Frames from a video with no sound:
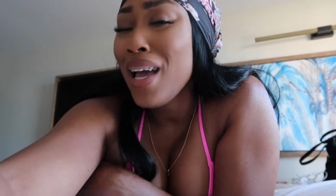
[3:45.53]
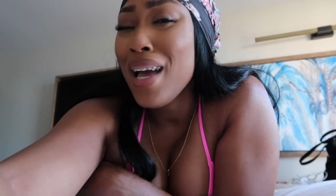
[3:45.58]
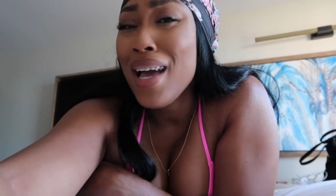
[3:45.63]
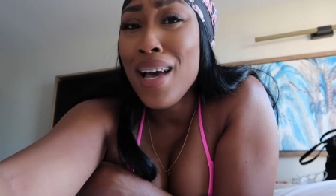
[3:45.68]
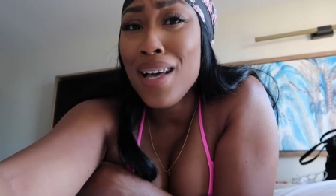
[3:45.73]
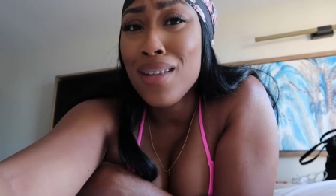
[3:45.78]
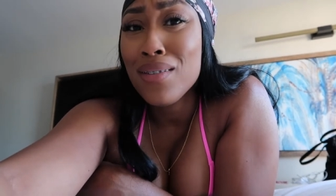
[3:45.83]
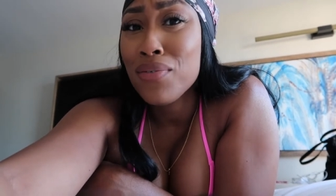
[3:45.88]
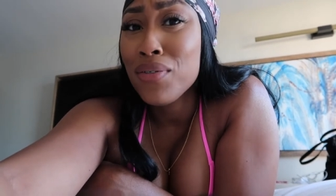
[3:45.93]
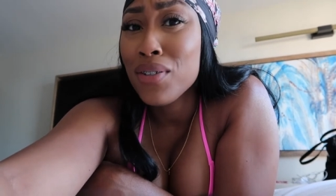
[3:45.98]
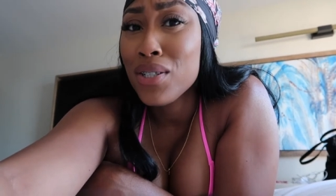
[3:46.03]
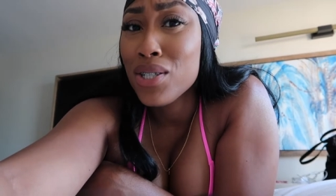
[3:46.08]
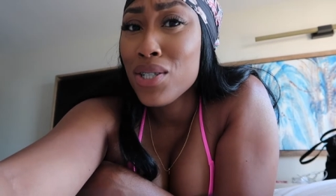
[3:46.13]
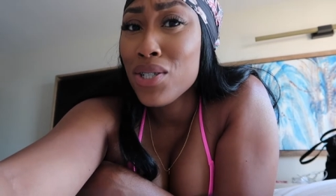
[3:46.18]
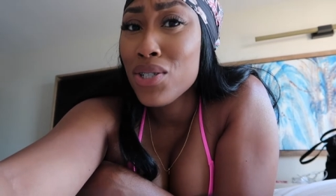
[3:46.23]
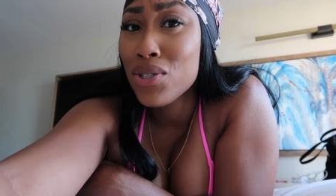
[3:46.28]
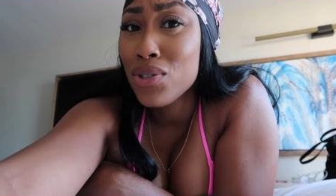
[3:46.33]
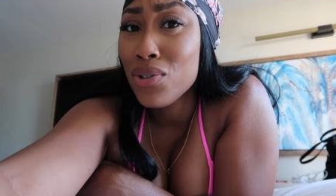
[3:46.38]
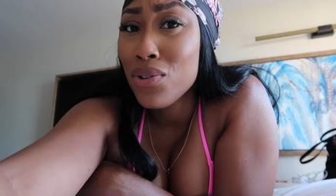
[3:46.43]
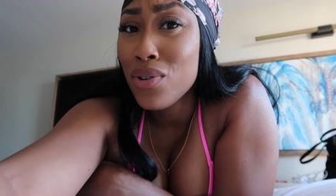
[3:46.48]
and for
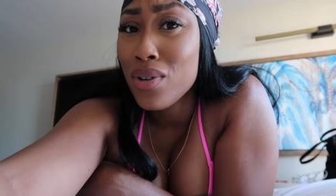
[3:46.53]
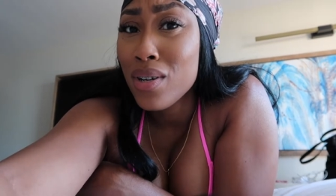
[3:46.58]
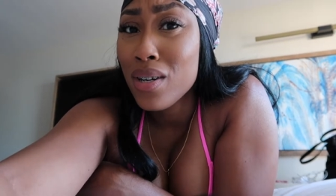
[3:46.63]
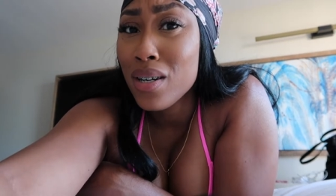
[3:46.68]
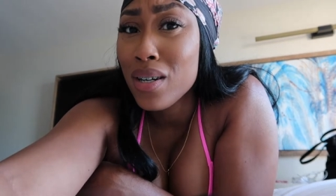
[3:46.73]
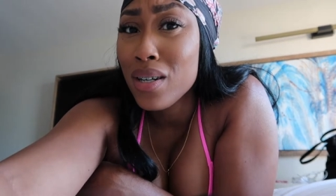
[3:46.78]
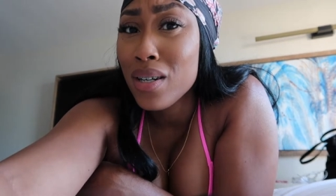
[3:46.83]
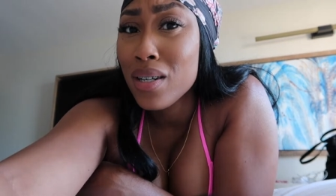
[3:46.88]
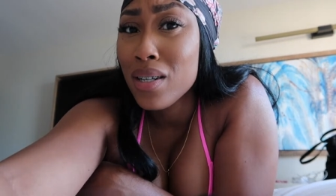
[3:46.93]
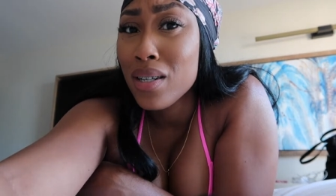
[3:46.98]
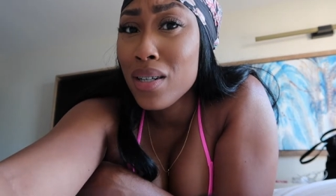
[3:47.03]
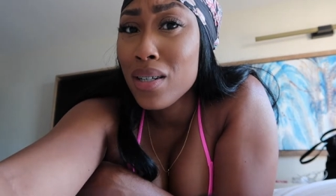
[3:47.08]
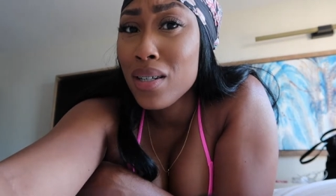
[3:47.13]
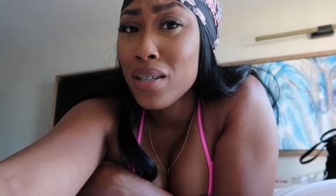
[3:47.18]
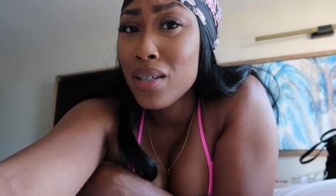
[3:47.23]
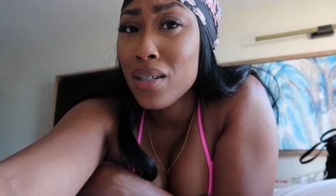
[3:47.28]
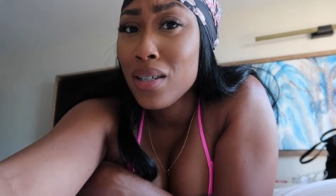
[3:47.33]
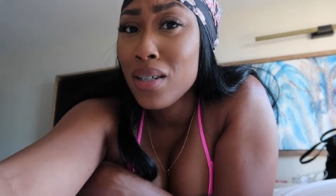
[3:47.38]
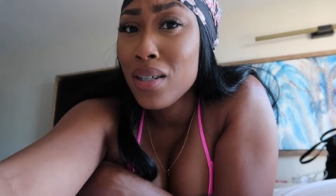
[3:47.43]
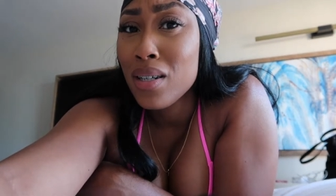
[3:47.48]

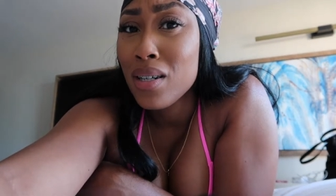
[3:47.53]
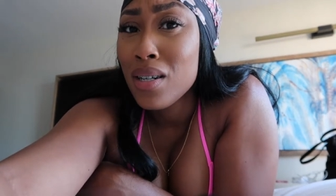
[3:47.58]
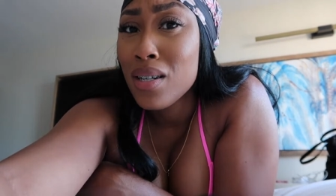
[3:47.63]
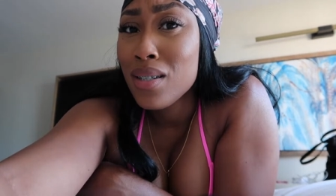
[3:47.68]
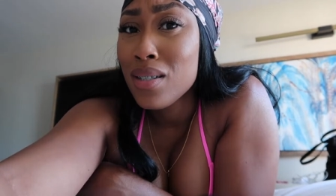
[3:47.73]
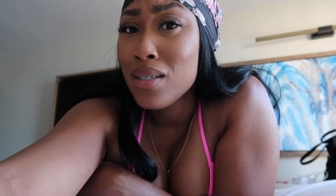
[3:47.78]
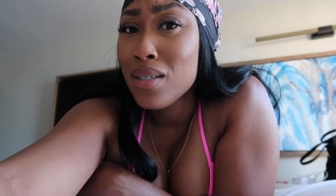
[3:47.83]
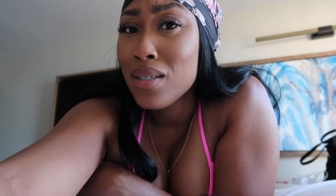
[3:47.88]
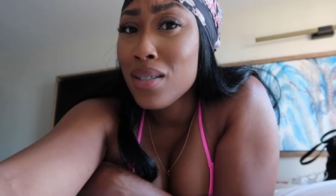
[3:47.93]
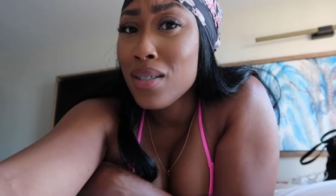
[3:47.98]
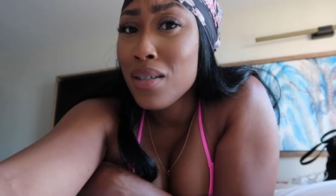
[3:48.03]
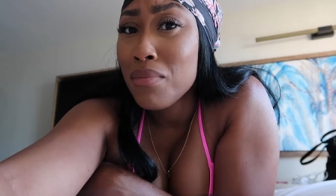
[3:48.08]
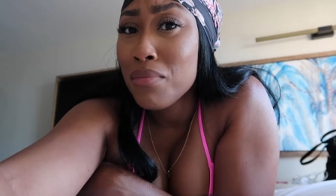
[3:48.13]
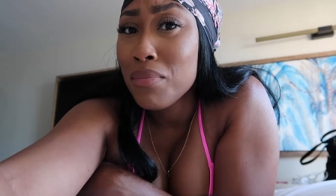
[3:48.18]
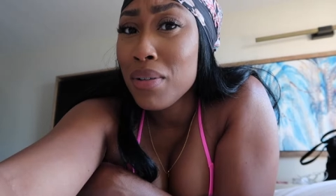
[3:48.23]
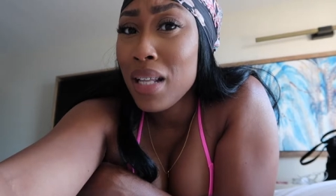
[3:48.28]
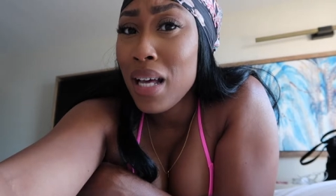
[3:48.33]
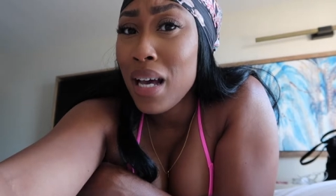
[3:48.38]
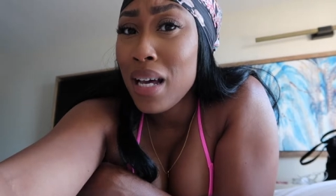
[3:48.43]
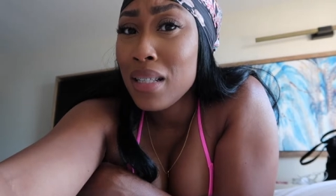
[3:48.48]
sure some
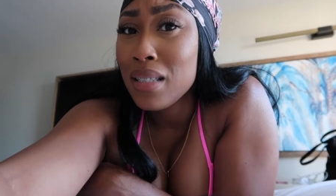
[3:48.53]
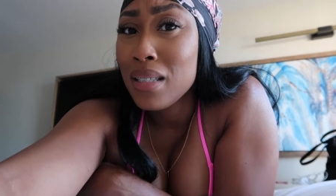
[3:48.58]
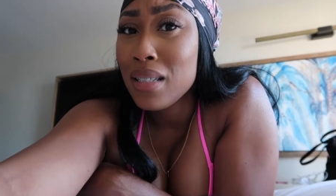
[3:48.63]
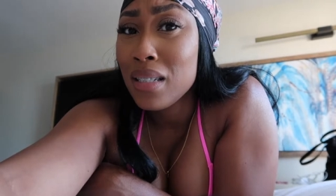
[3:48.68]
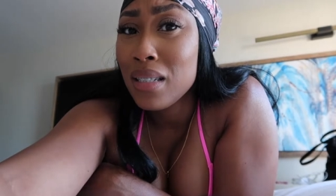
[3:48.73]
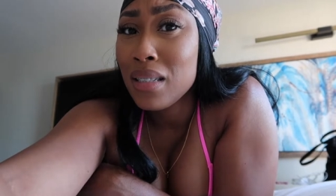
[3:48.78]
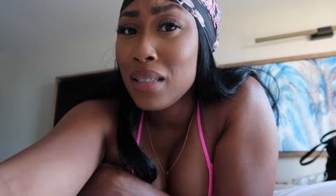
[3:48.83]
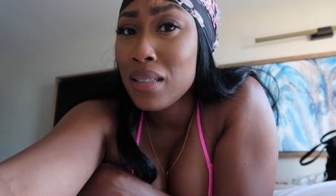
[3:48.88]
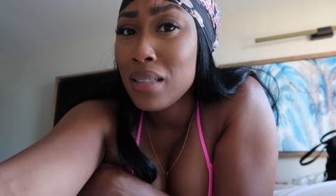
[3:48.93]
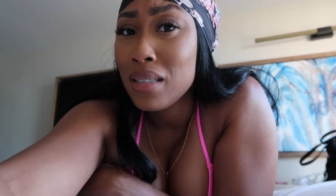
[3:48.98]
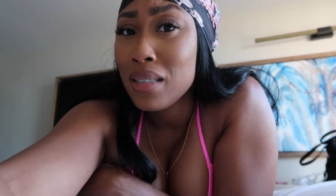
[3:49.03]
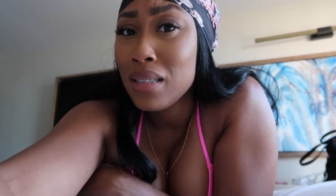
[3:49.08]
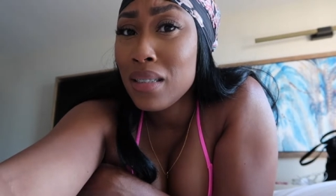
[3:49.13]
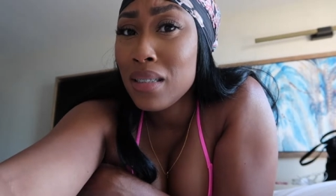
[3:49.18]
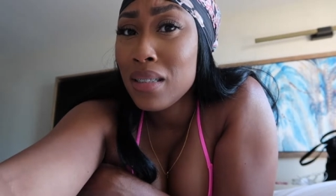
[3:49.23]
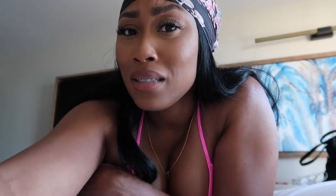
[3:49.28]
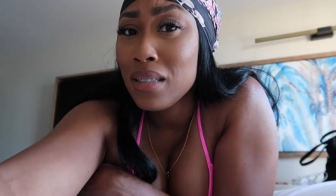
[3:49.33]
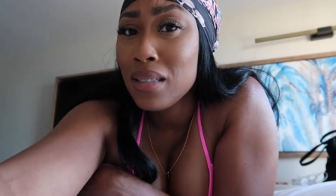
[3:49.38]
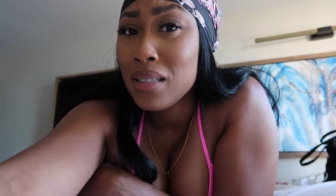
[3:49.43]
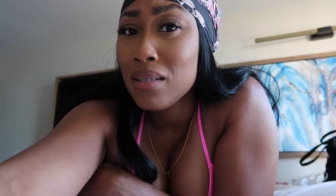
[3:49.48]

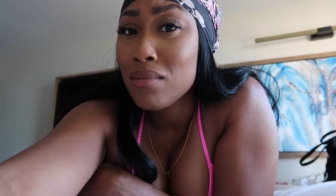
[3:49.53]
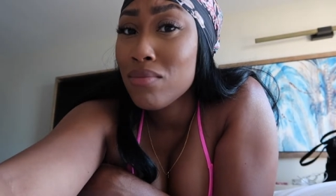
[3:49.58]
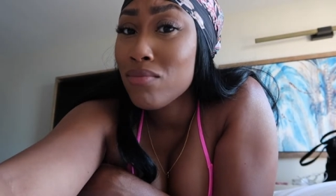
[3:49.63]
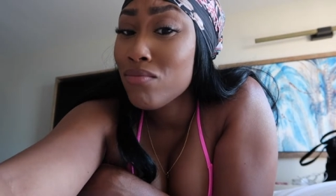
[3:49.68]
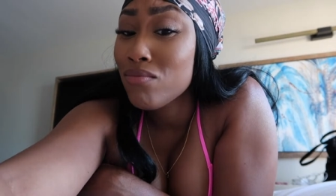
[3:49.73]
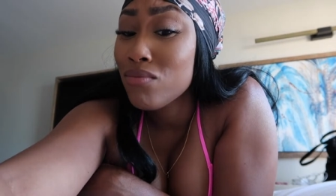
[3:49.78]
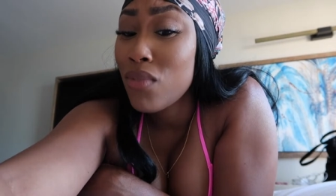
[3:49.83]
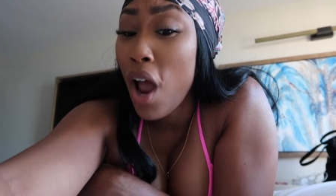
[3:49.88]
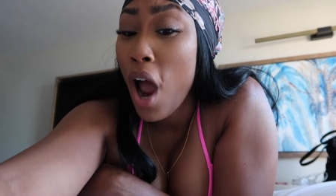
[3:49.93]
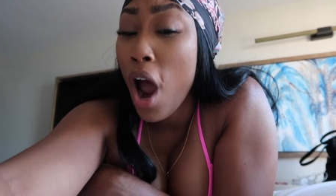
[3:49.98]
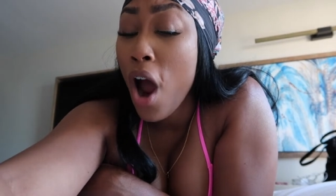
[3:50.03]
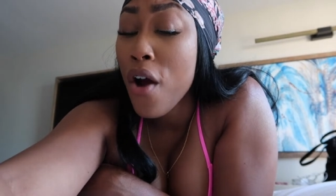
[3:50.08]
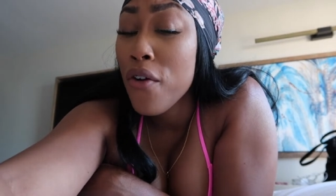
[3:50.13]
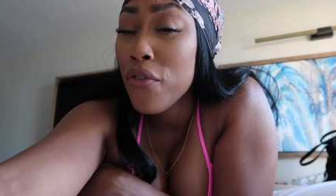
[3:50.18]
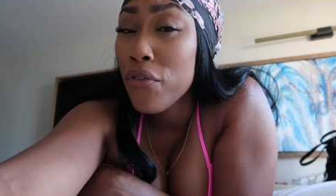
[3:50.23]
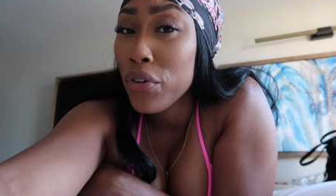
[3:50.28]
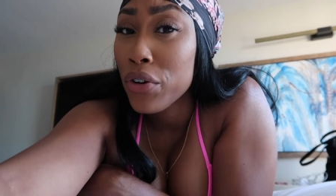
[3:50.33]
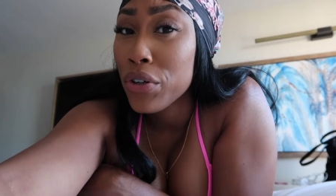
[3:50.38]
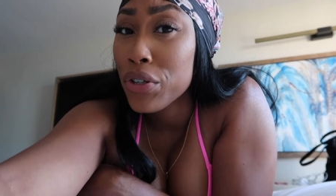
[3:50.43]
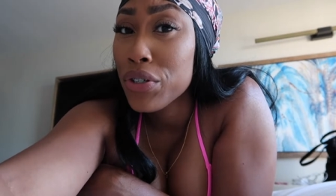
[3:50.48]
plantains.
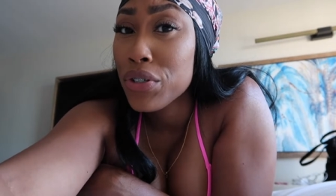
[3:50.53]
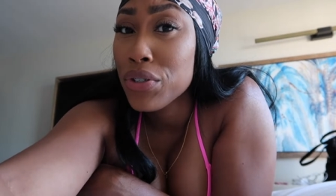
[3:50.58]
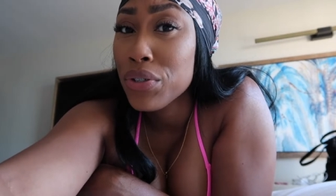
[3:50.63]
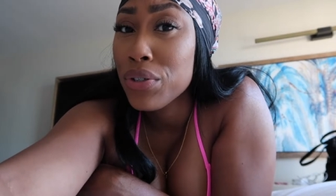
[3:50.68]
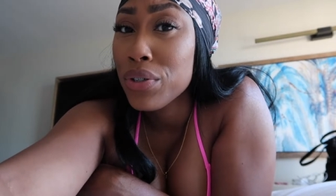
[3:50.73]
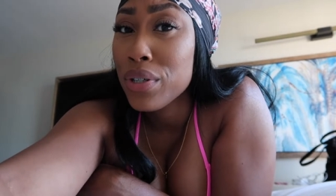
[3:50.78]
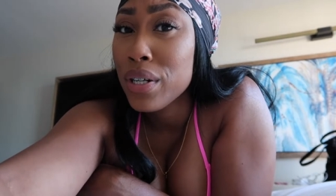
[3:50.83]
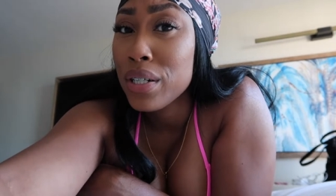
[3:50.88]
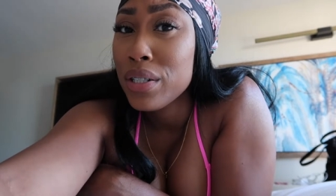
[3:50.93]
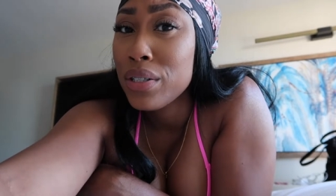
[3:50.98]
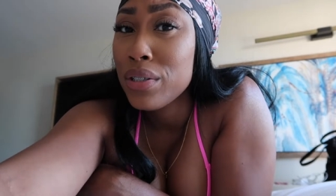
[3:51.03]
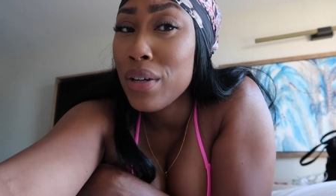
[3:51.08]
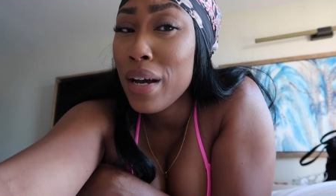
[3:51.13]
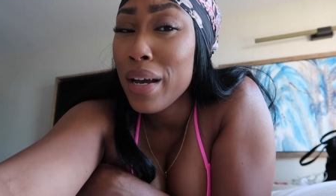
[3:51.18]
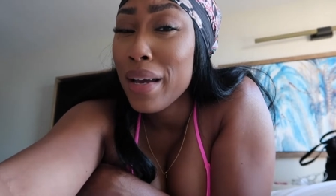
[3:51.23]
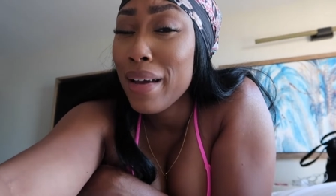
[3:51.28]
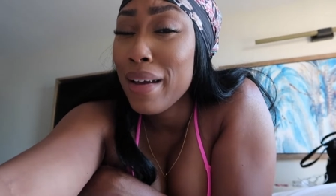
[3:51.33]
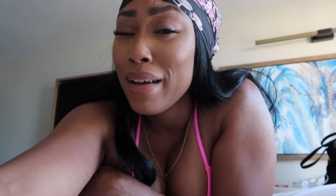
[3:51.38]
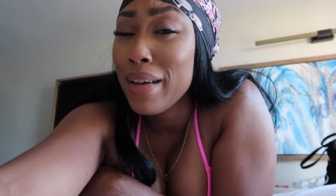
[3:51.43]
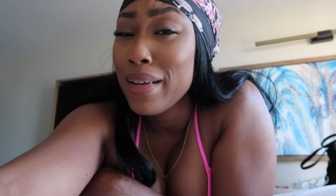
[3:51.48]
For sure, you know,
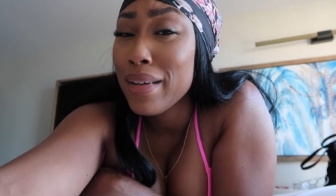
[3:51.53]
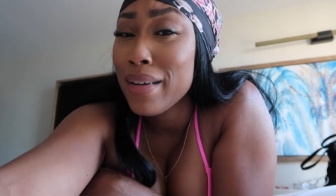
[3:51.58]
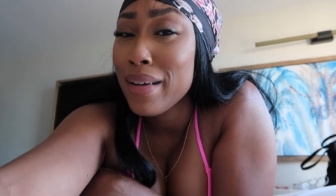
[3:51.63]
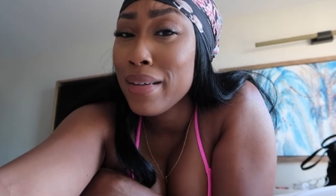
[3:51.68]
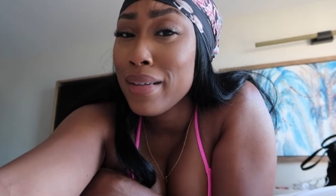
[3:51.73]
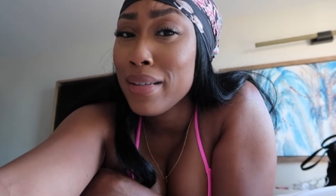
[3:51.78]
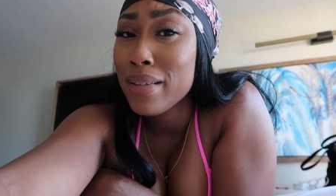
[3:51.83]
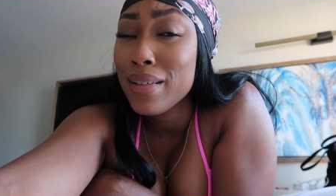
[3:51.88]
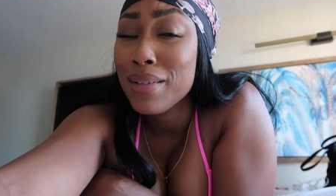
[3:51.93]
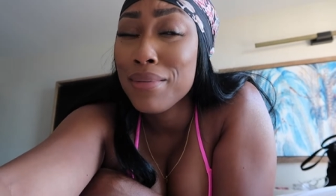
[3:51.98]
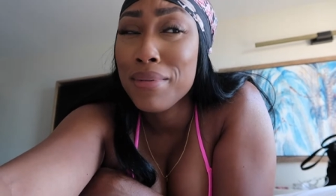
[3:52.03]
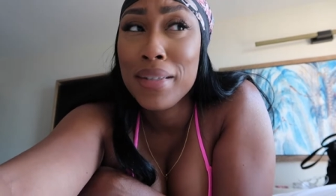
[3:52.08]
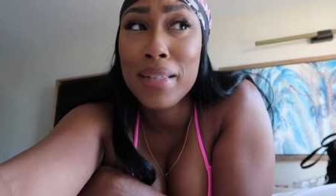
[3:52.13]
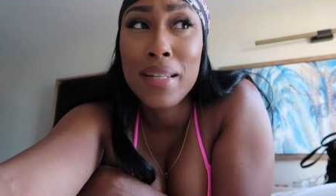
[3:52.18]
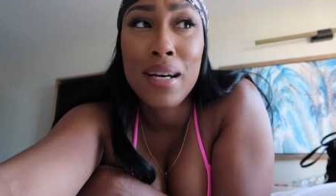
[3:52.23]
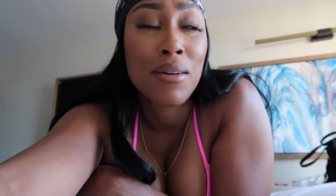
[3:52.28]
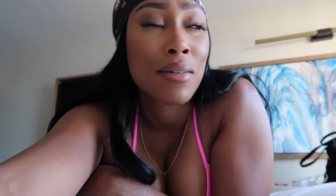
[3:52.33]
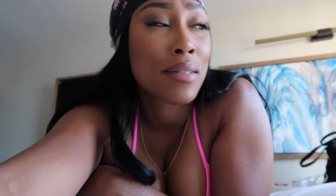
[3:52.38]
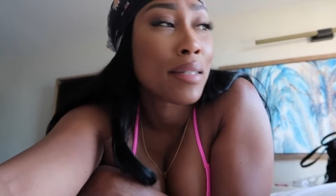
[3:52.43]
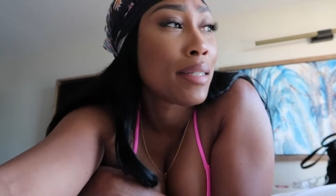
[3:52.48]
I can't eat anything
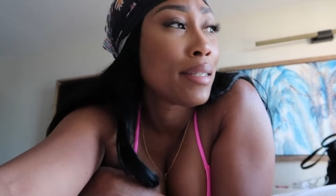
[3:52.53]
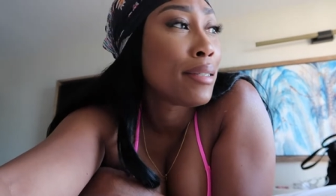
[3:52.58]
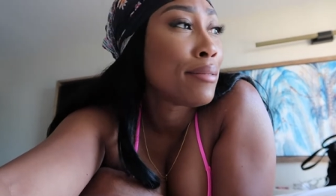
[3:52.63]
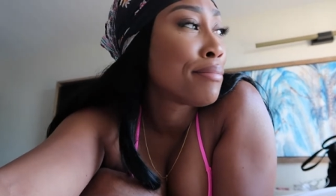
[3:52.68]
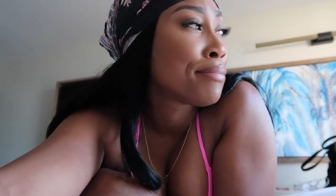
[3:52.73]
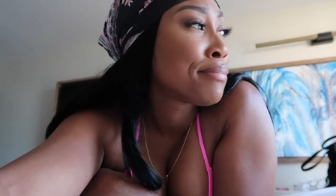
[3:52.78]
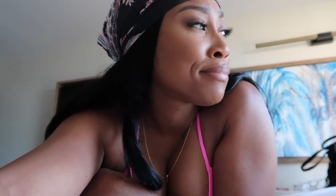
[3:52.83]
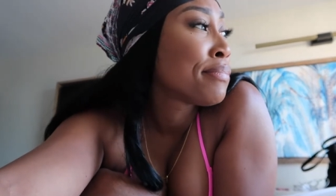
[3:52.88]
without it.